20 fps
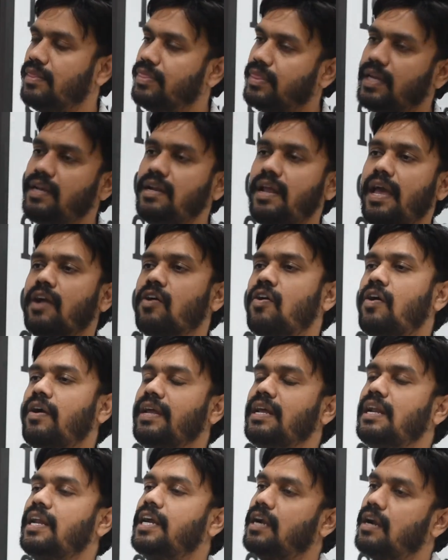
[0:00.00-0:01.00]
Then
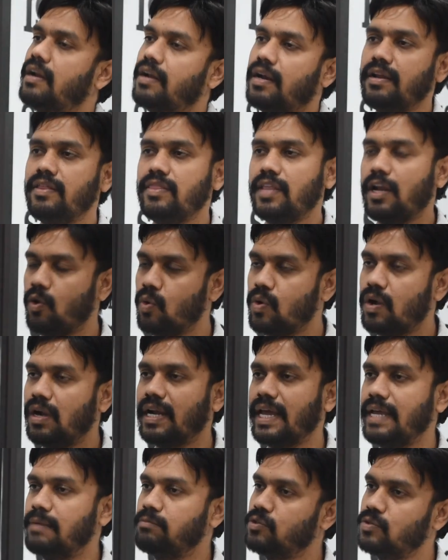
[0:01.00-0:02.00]
accordingly it will run in the local
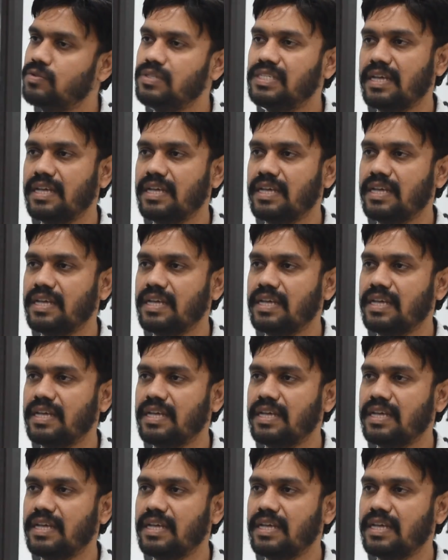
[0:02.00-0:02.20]
time zone